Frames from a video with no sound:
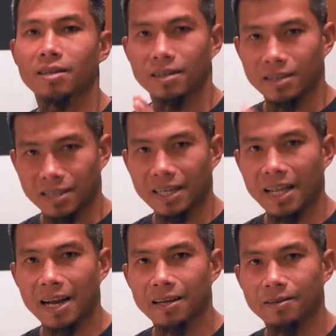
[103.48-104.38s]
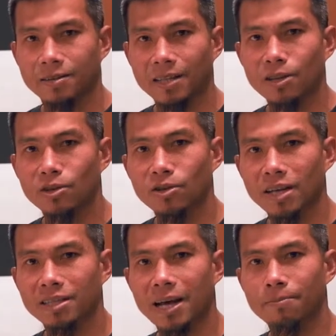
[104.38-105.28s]
see you later. Stay tuned
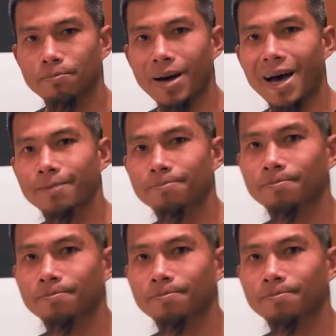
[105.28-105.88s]
next time, bye.